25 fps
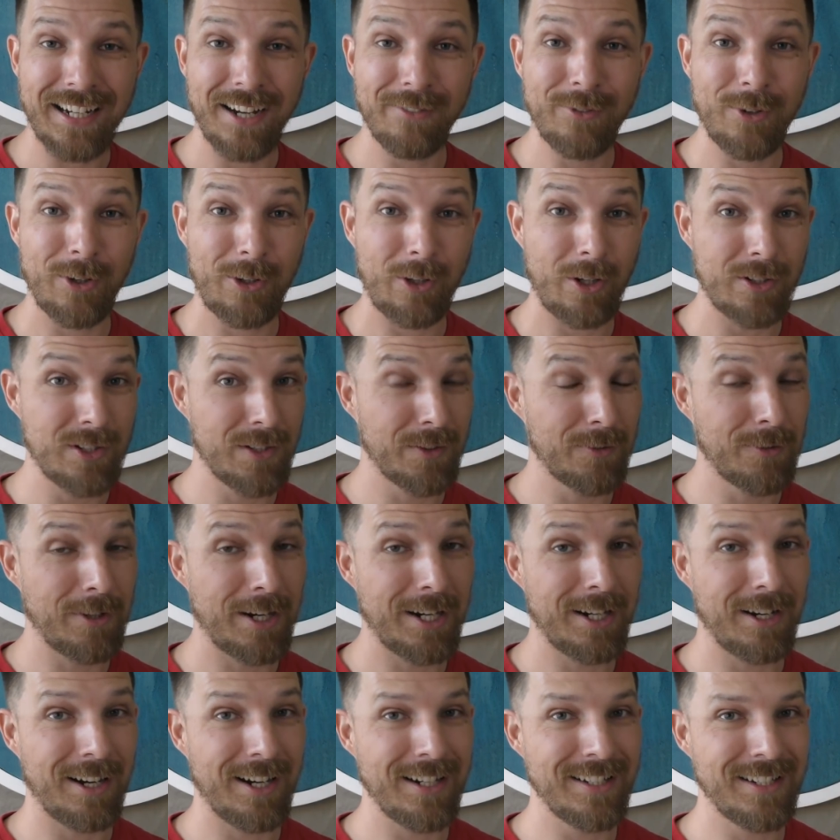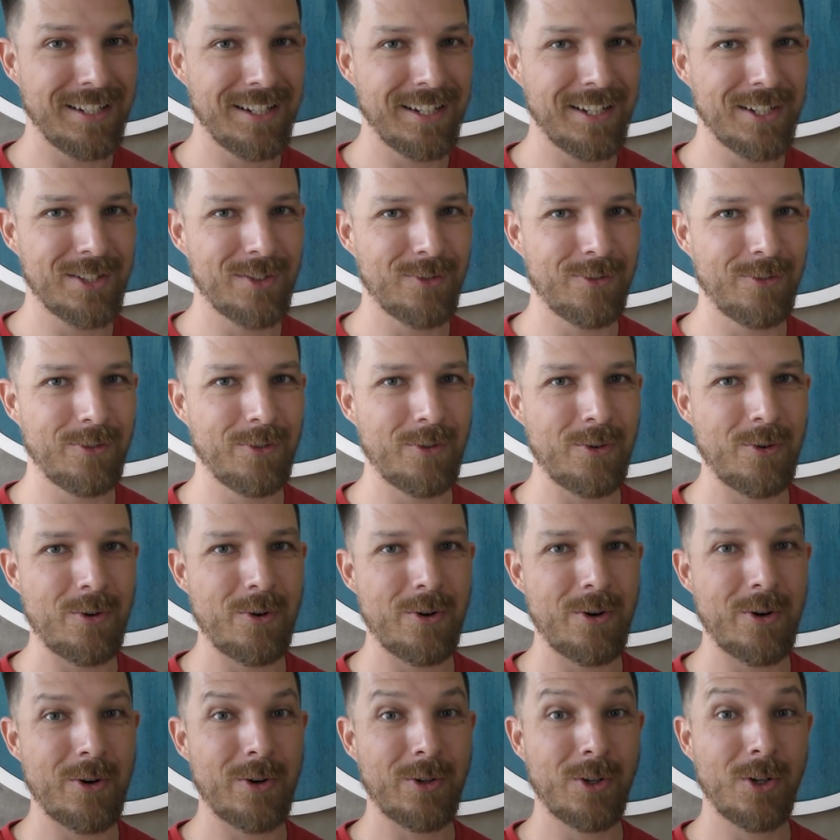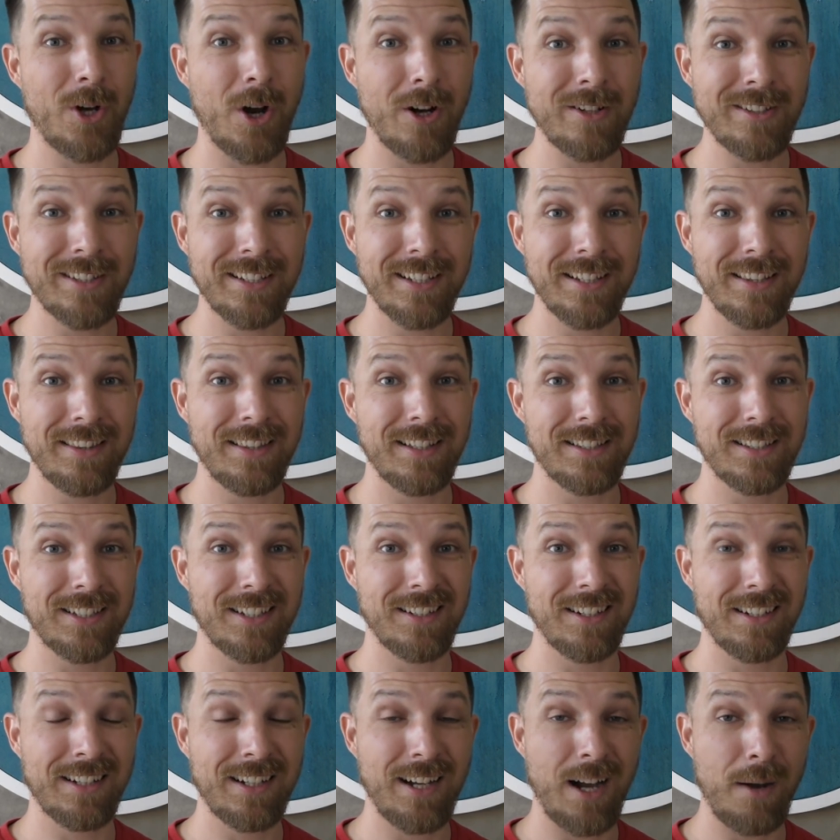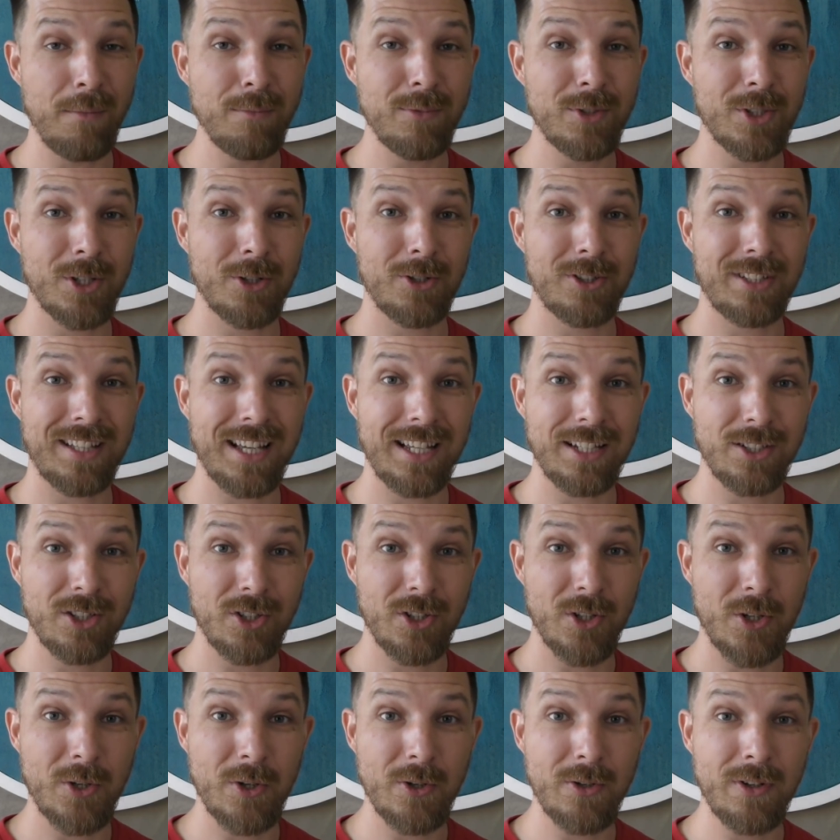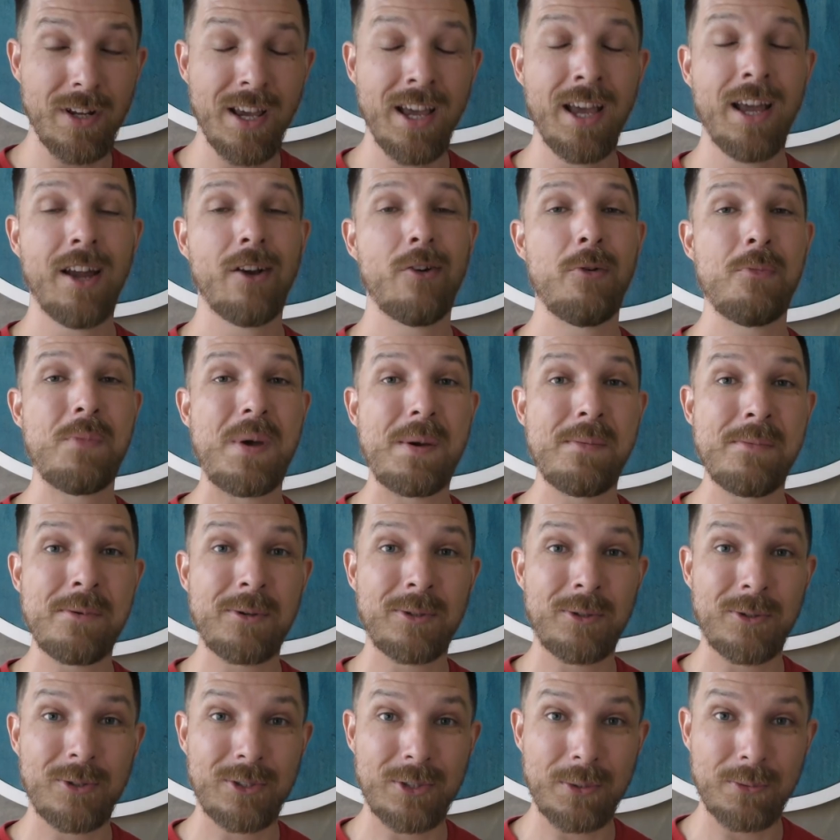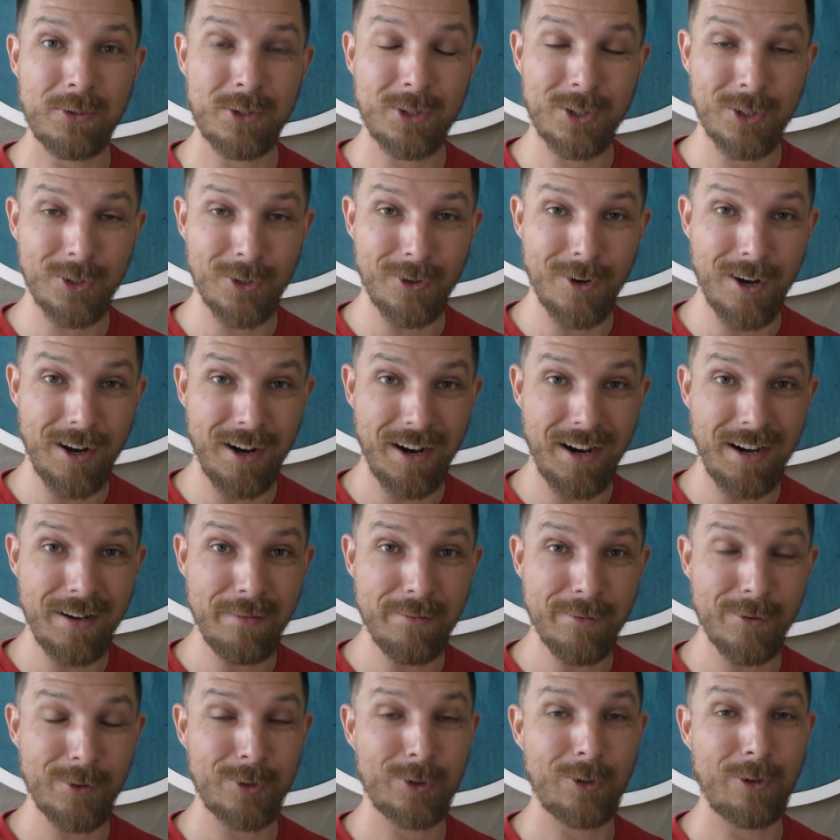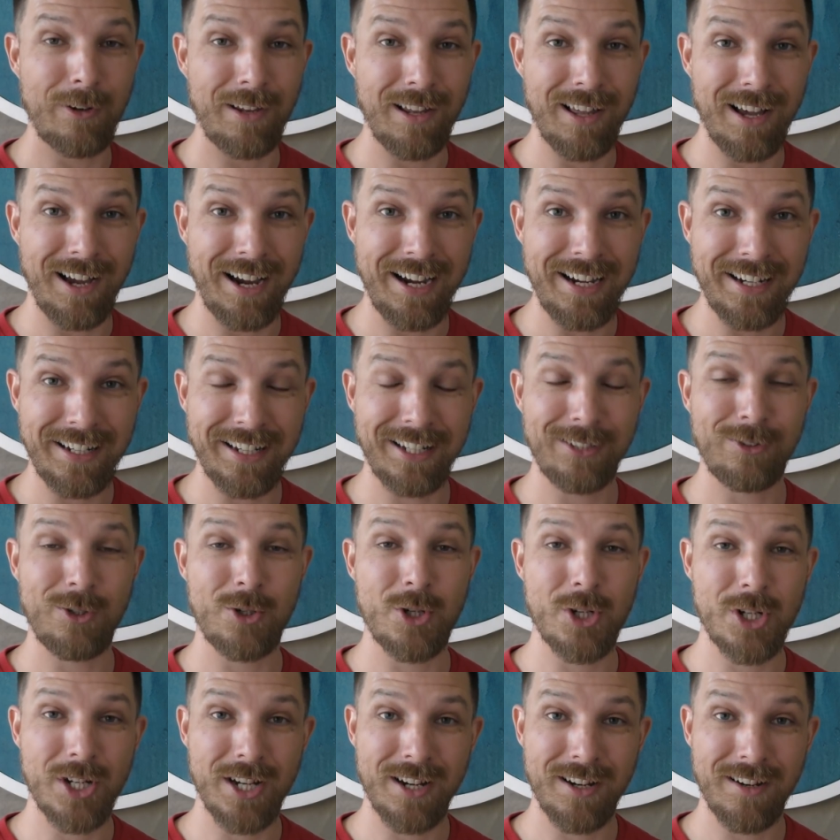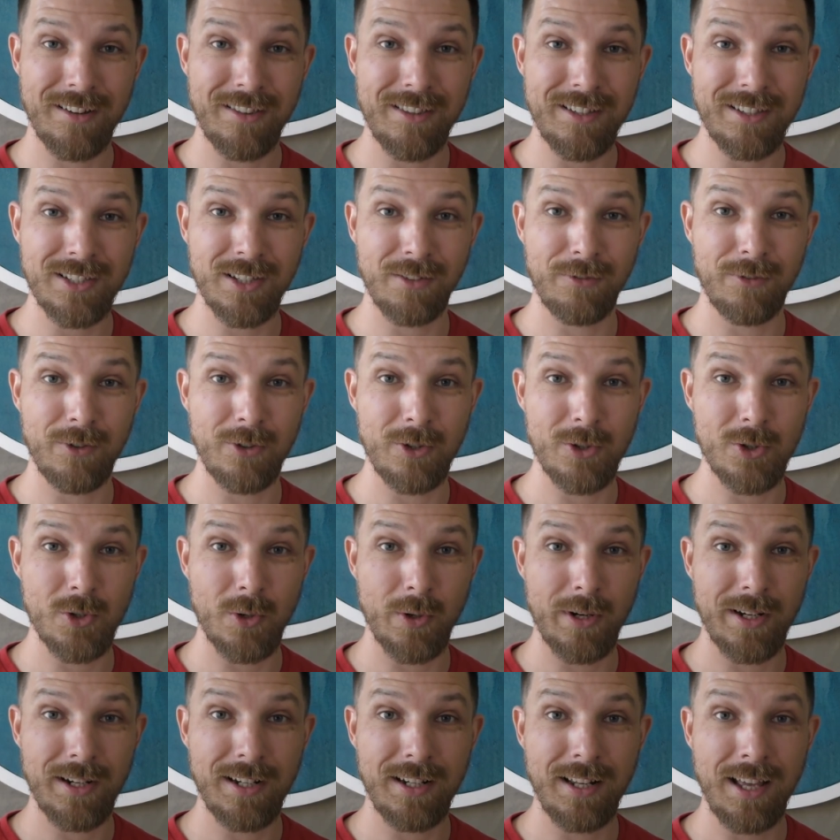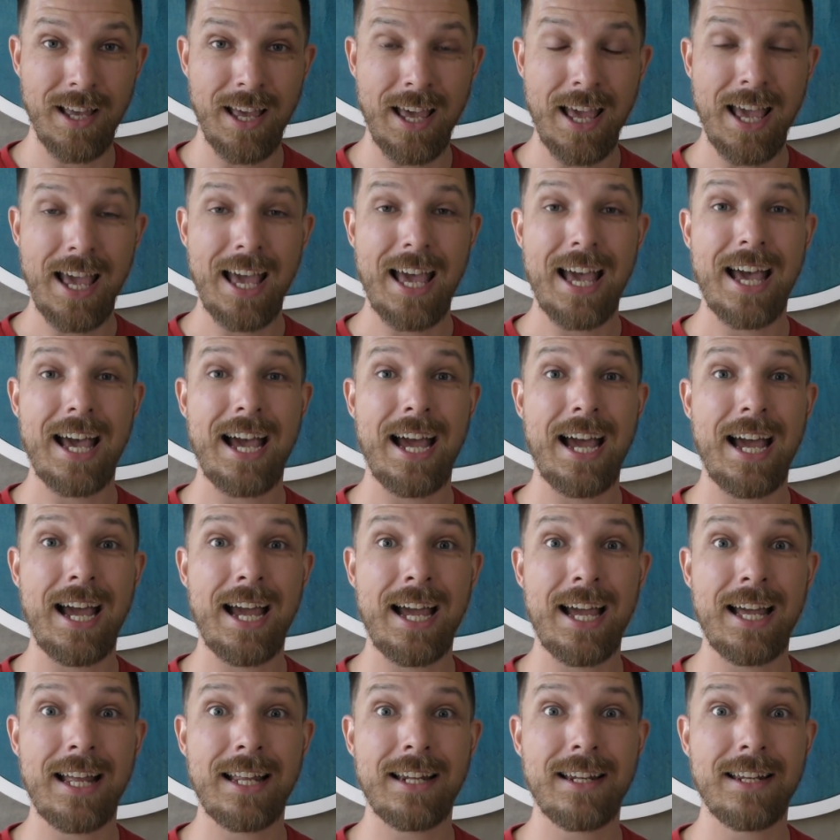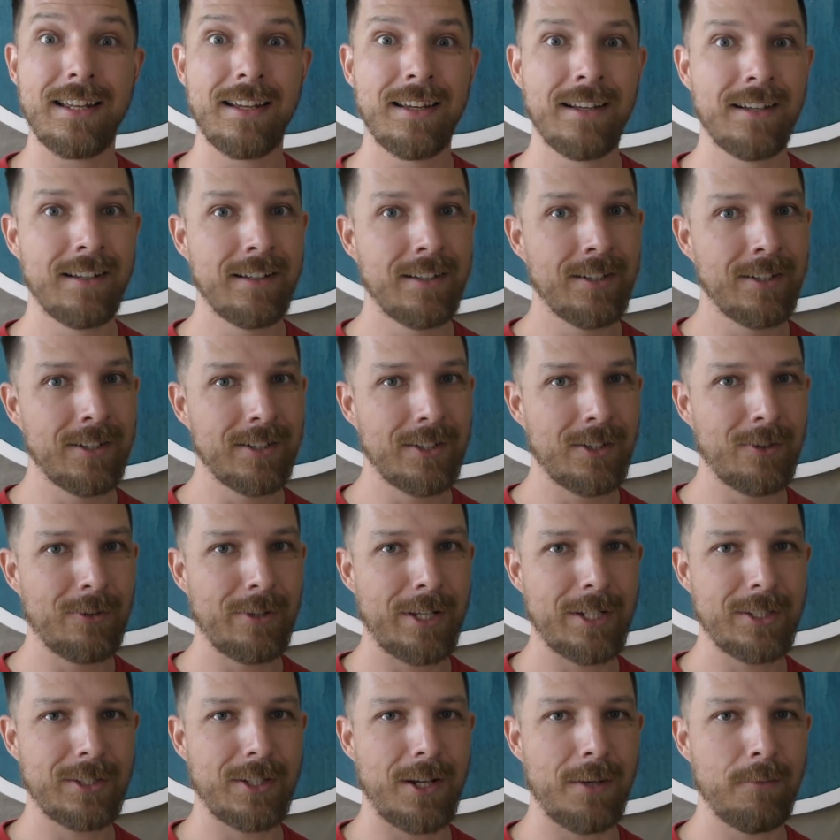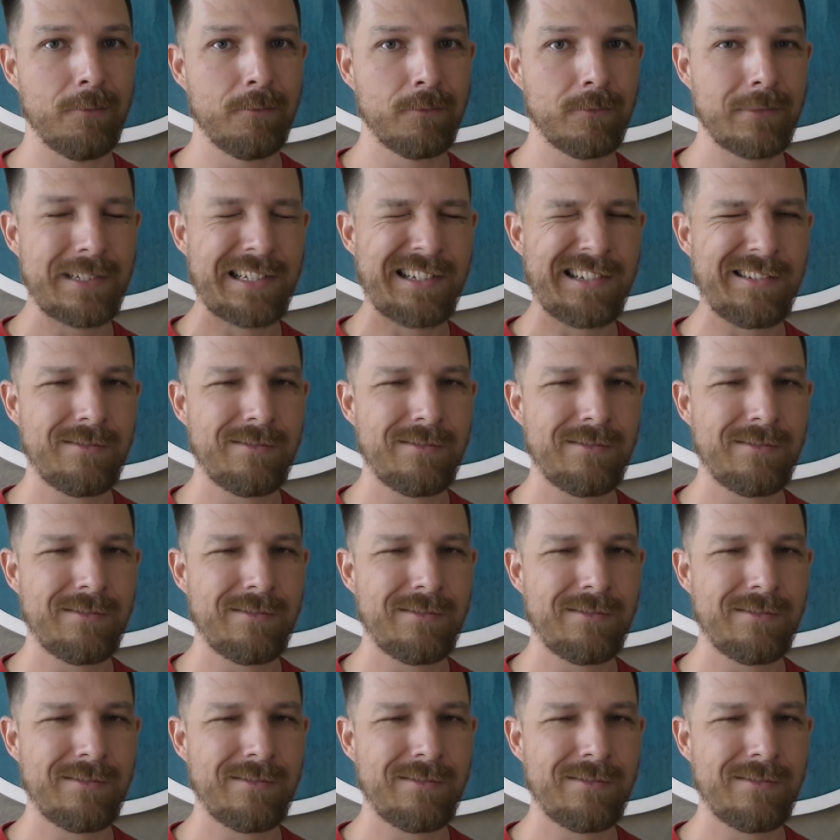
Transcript: I've got lots of great ideas for content that's gonna come, so stay tuned. Remember to subscribe or to like and to share this if you enjoyed it. And till next time.